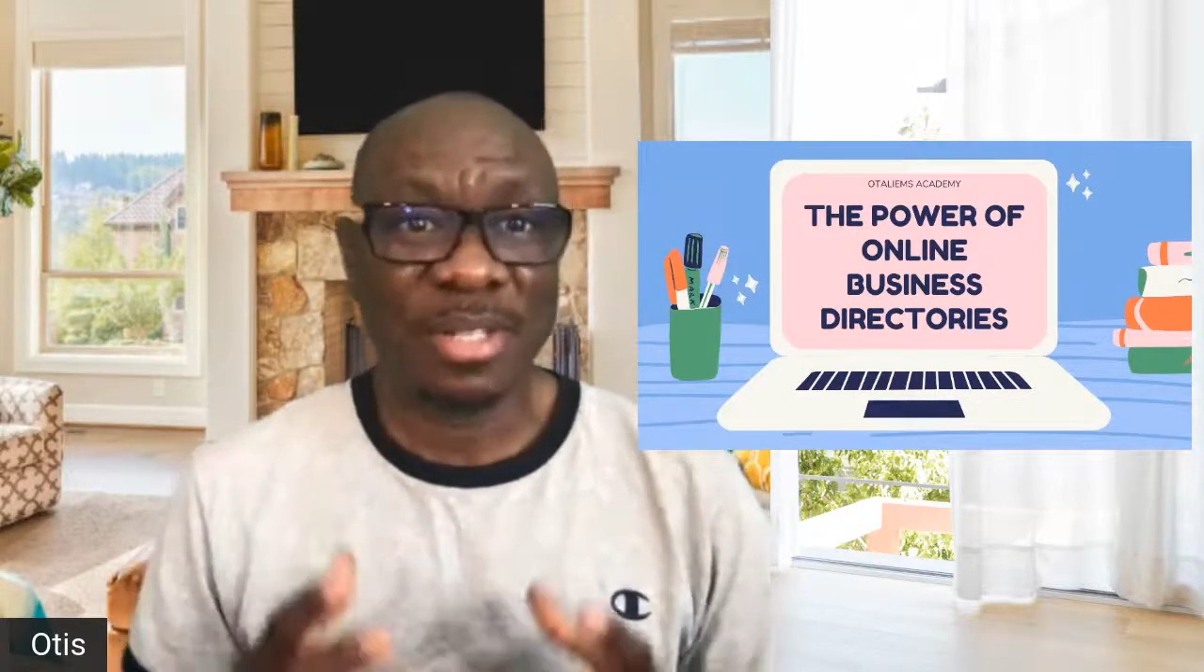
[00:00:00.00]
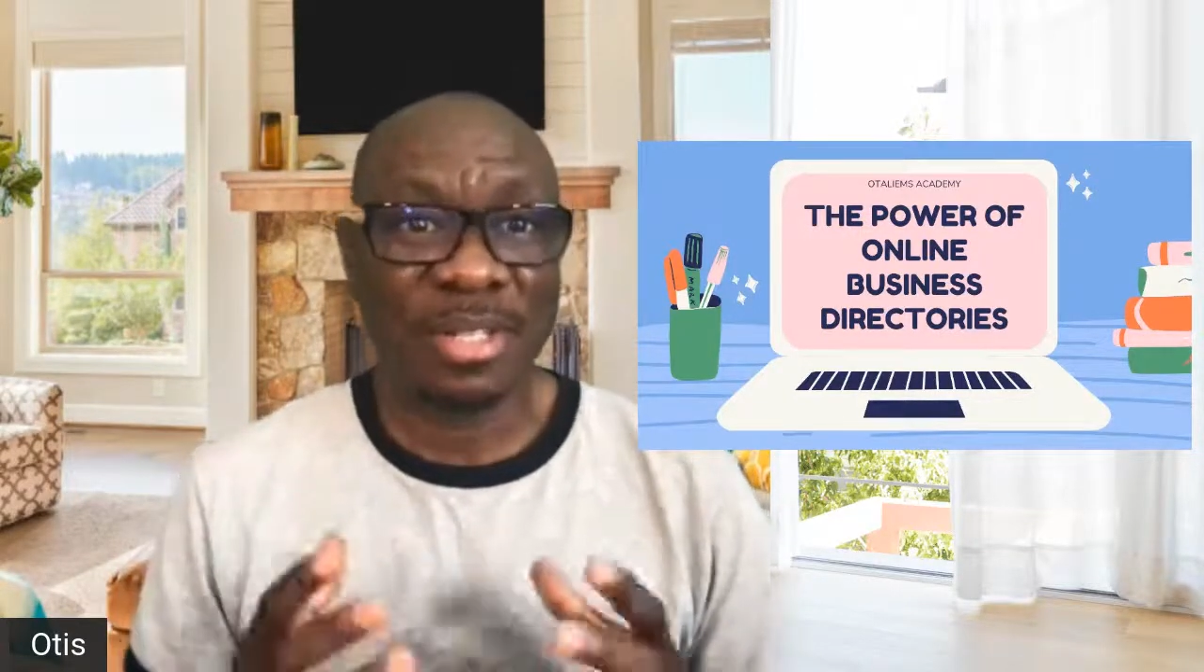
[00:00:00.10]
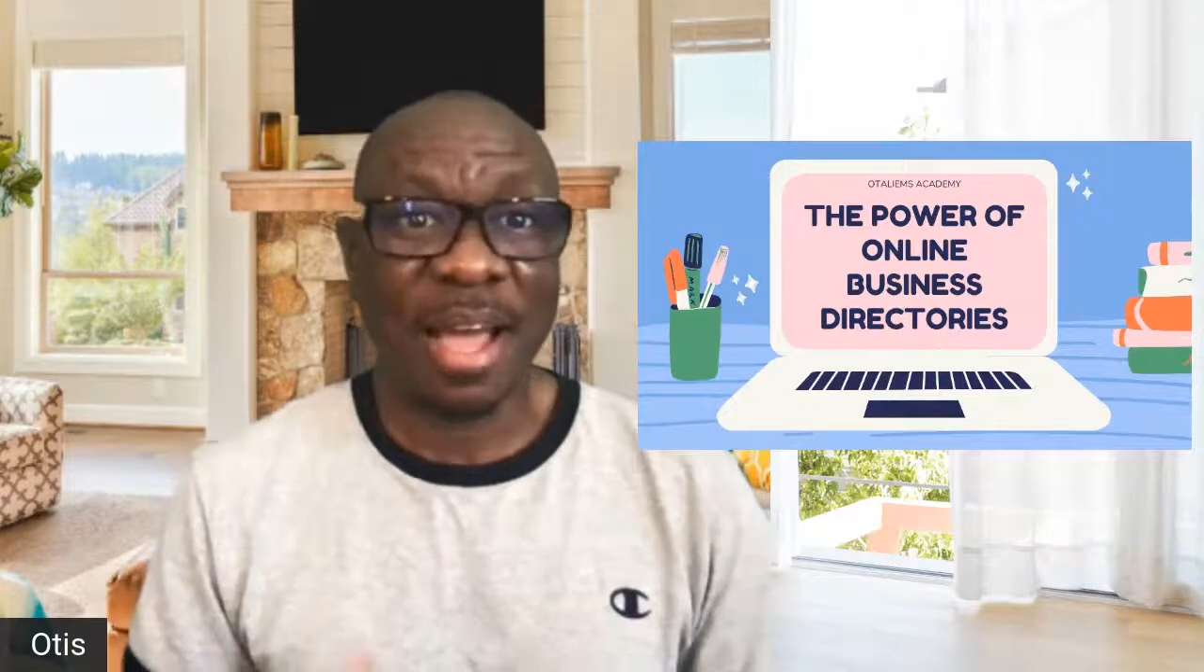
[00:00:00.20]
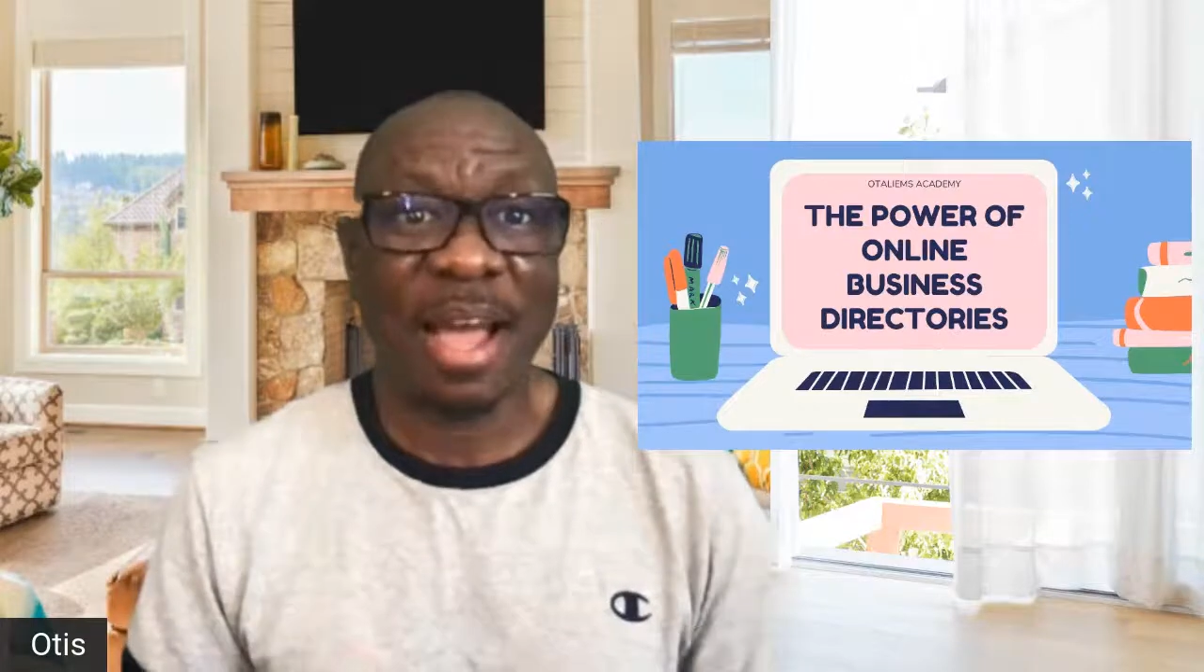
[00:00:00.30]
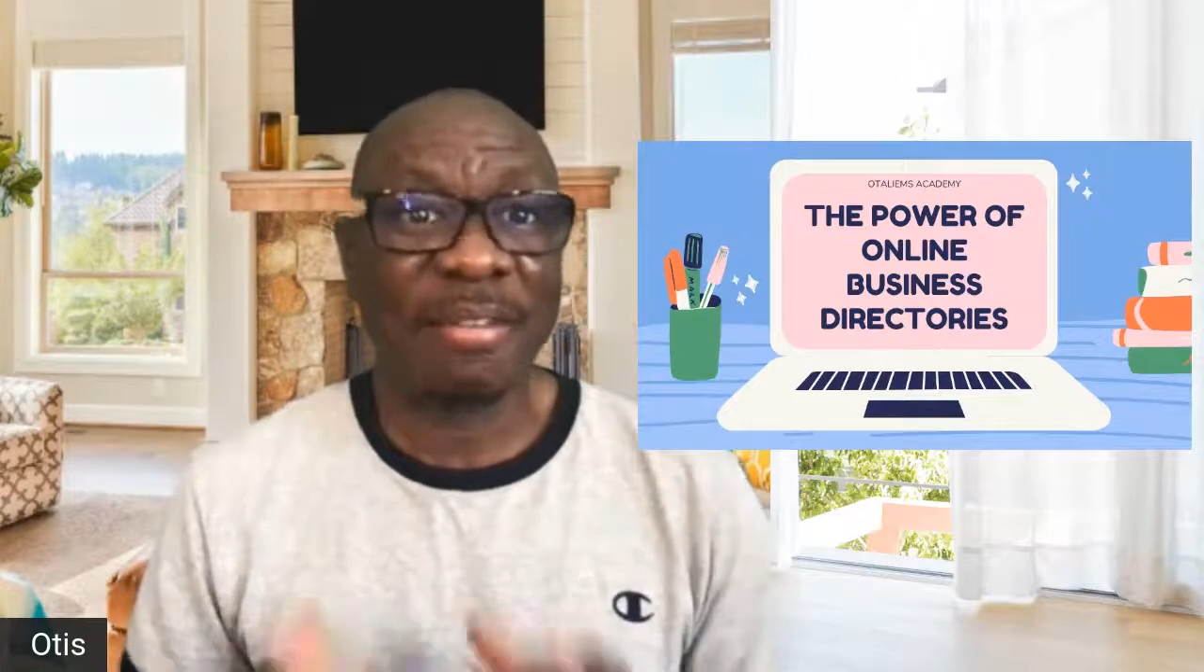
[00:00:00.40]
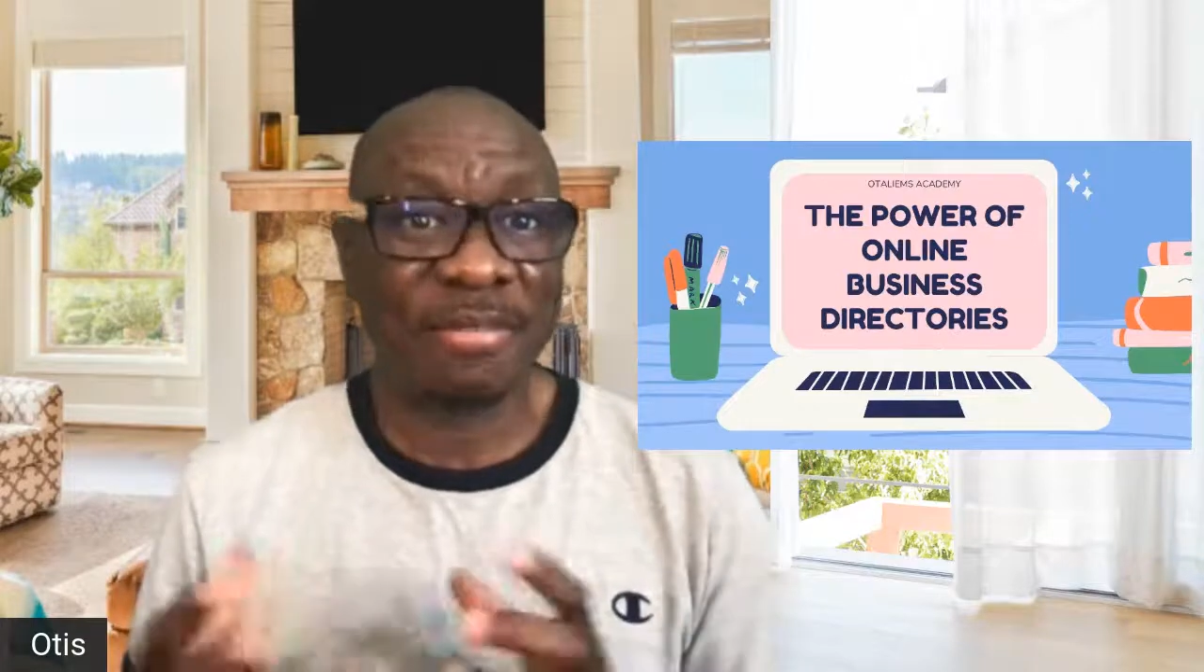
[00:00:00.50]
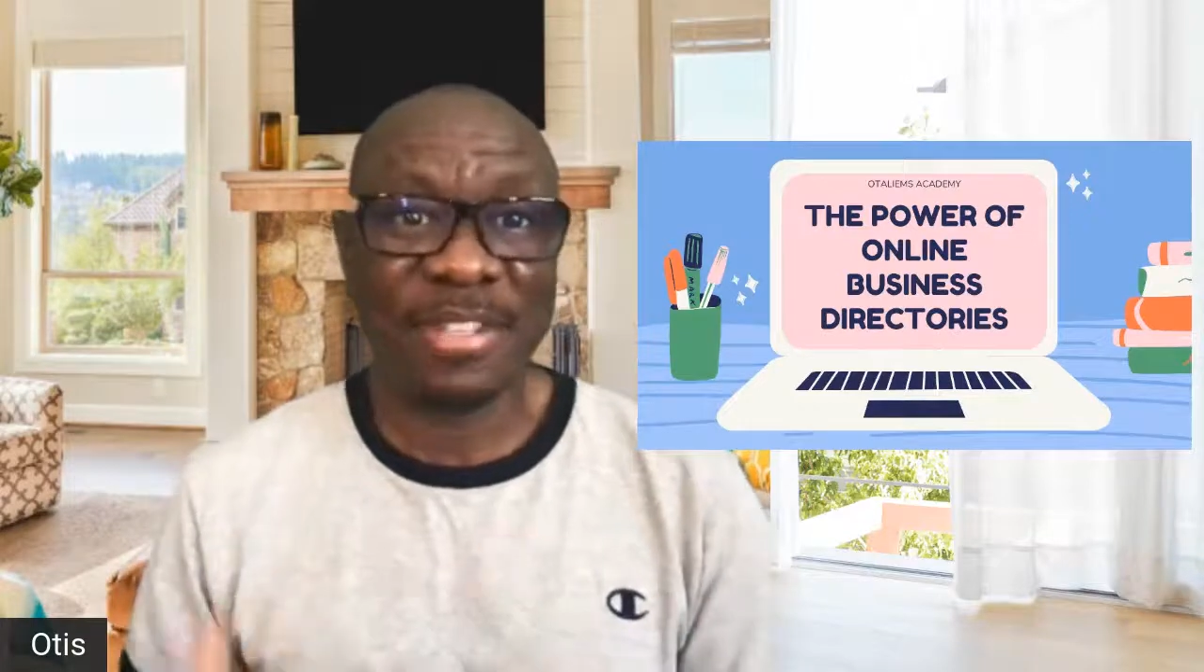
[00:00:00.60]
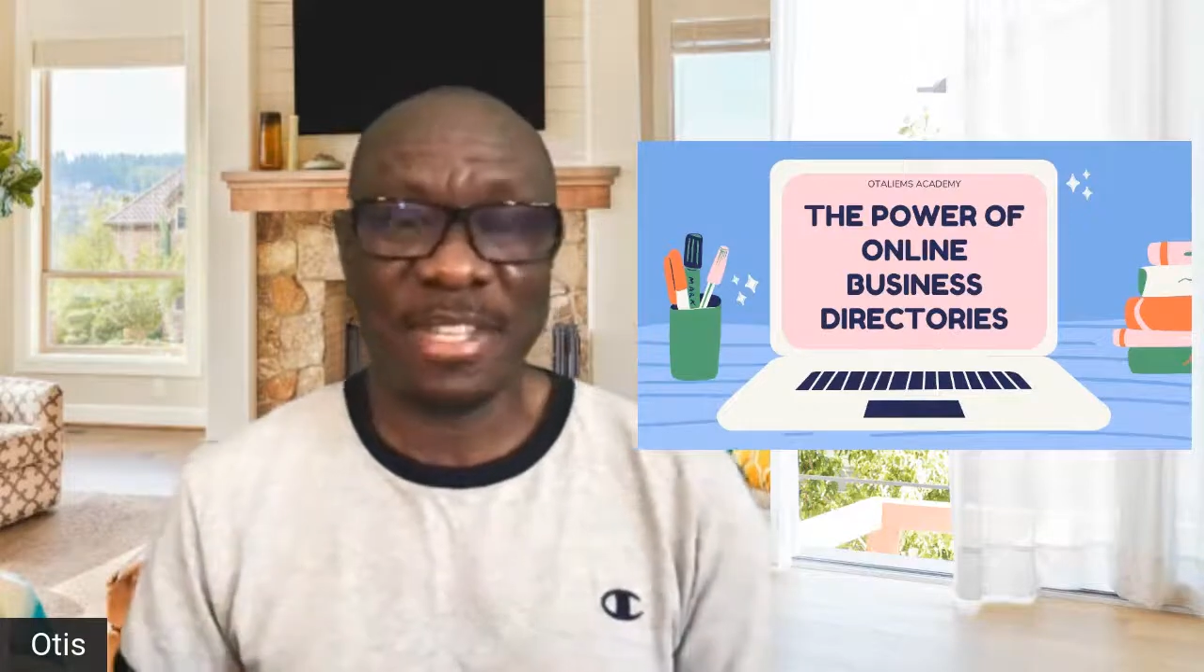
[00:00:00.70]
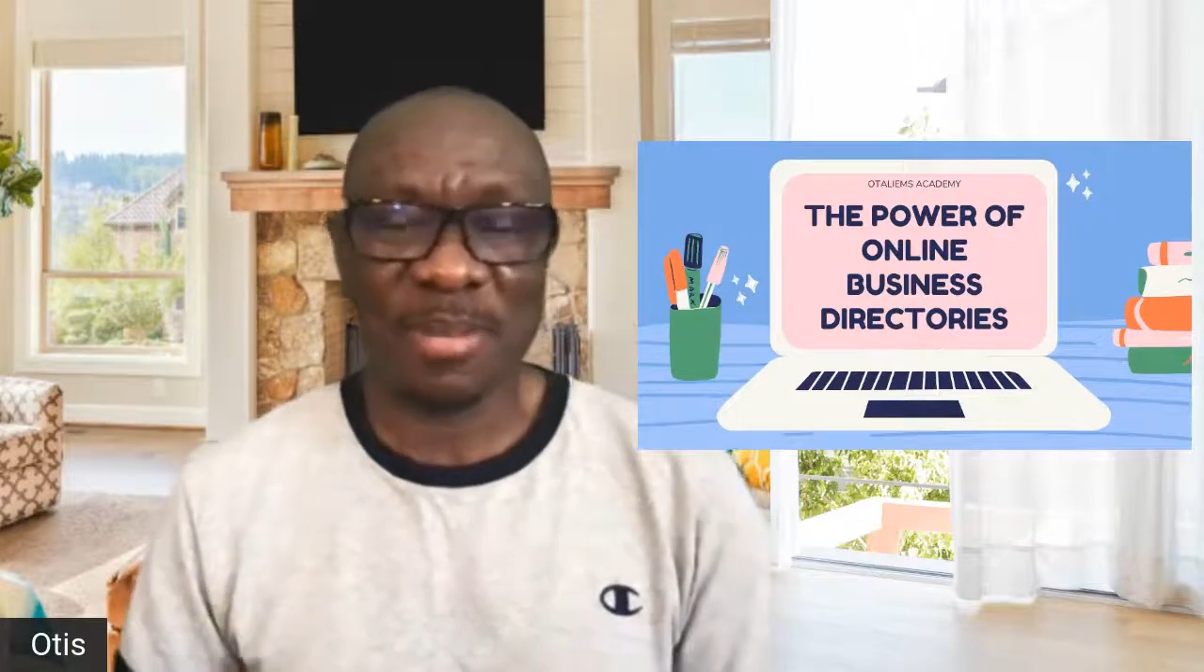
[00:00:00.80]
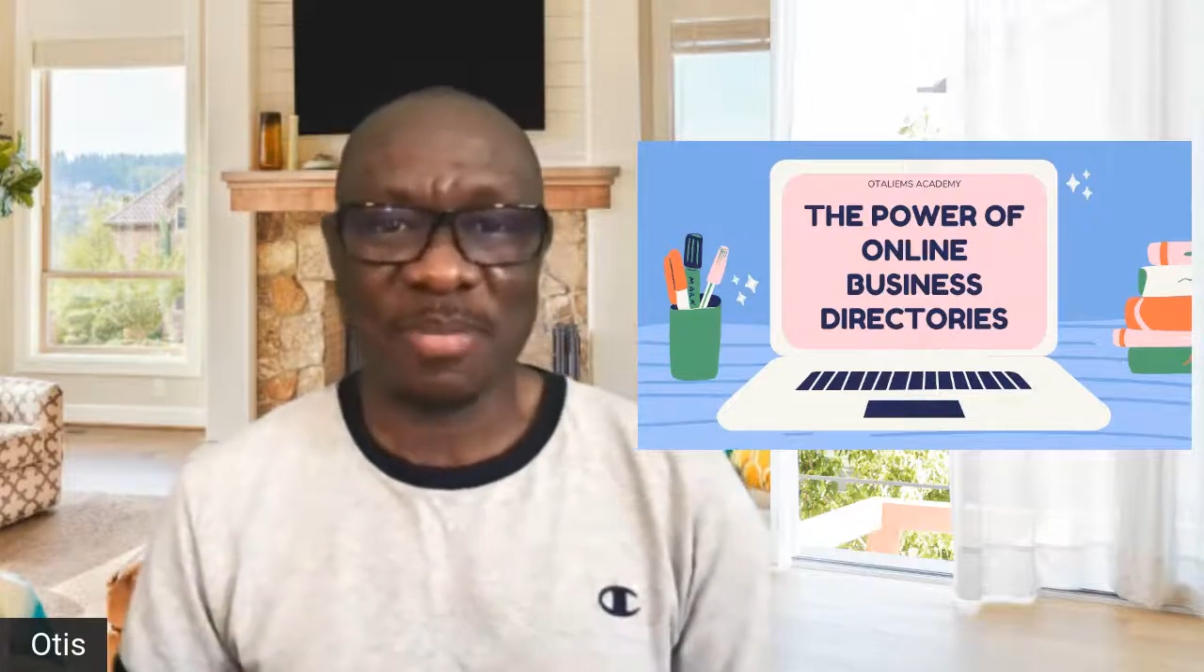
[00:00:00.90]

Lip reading: dive deep